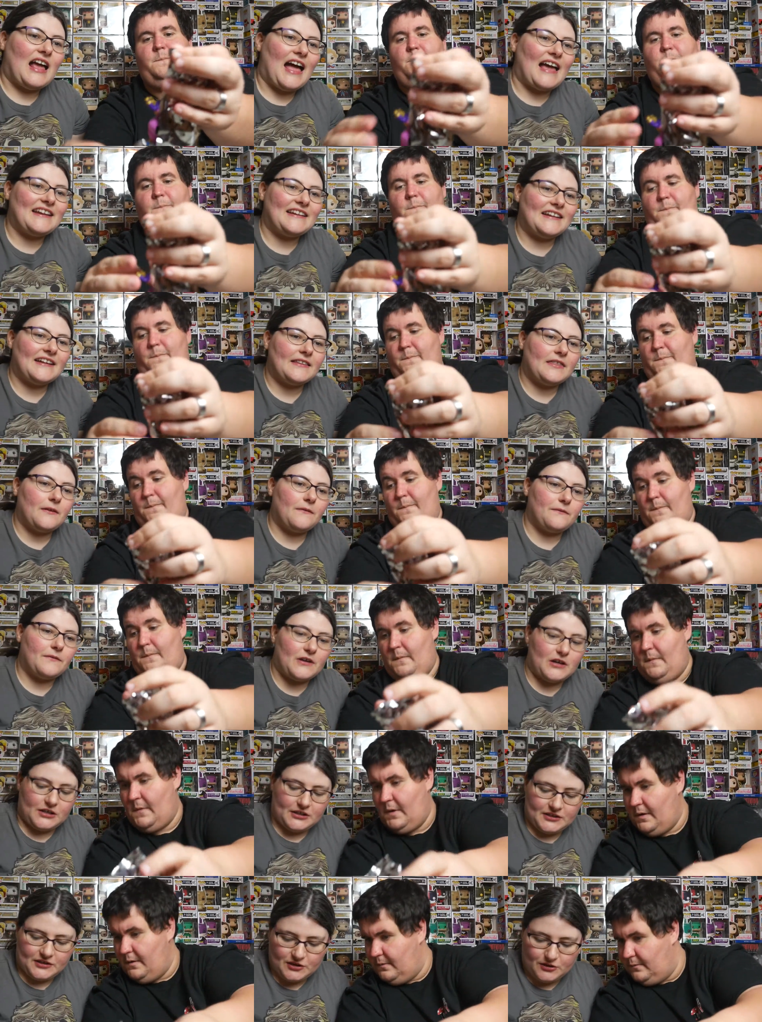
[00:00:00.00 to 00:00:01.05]
Speaker 1: I didn't get the
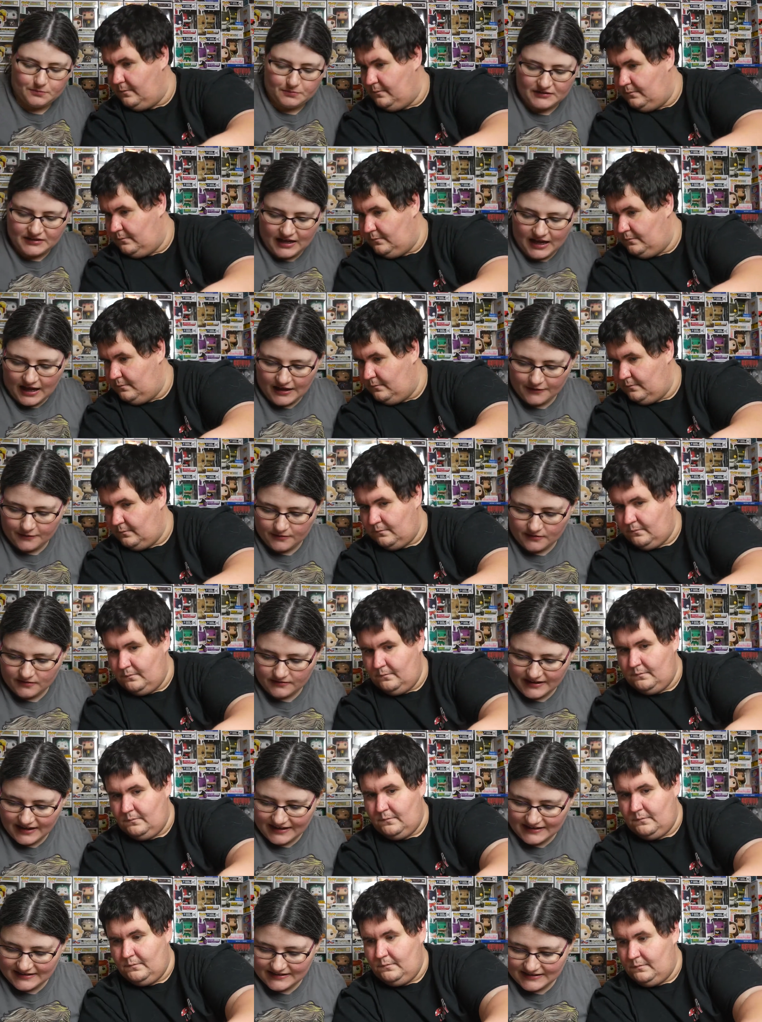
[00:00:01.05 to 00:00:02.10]
first duplicado though.
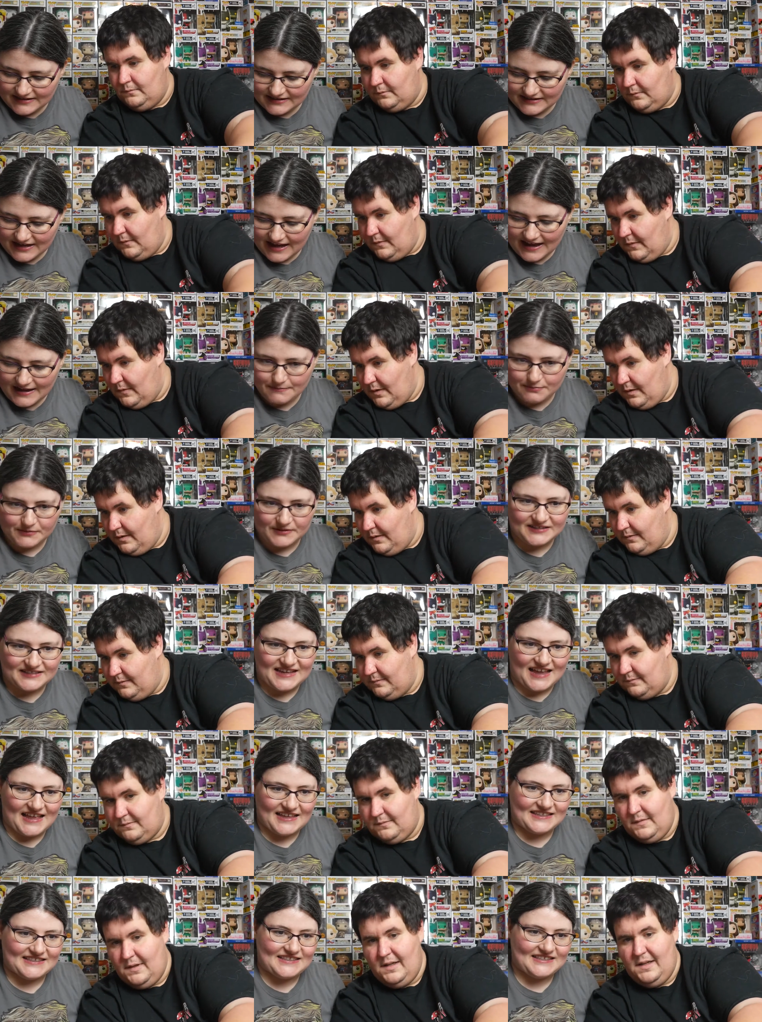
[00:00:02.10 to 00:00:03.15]
That's the Thai
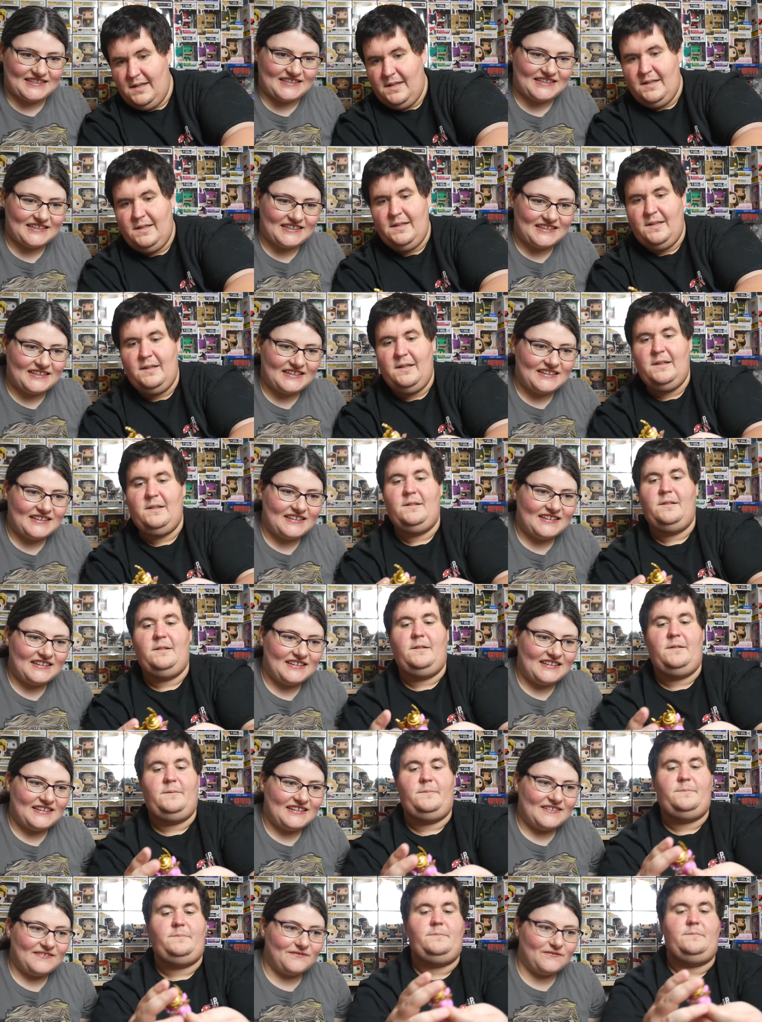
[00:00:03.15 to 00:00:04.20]
princess.
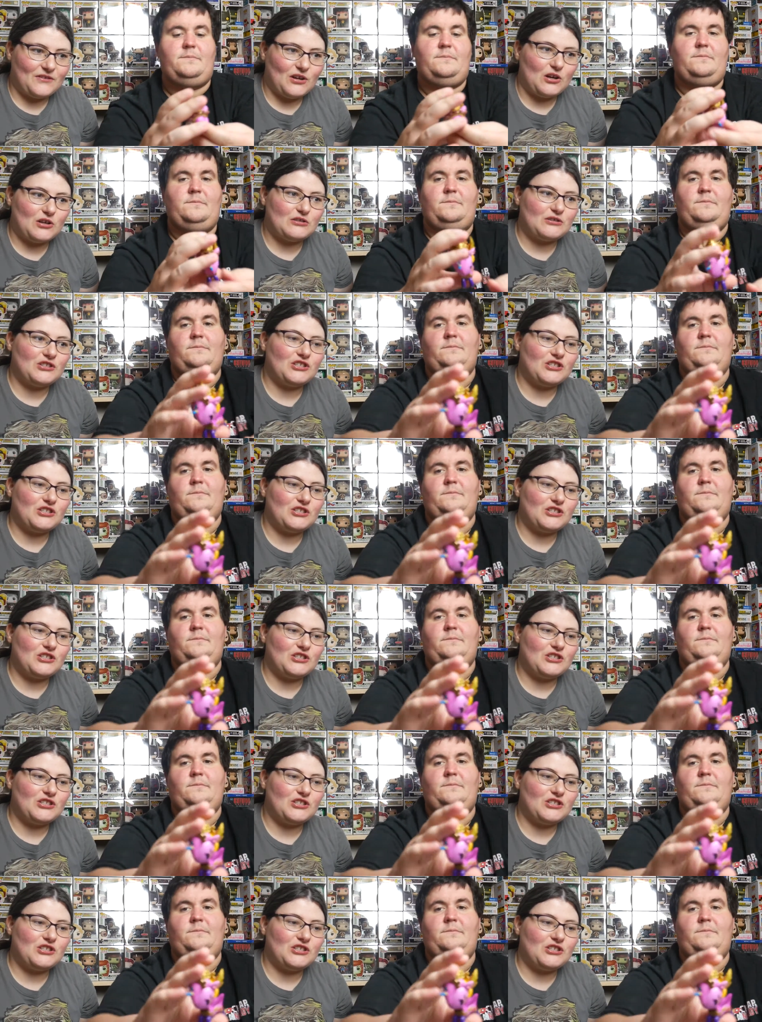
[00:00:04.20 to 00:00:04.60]
For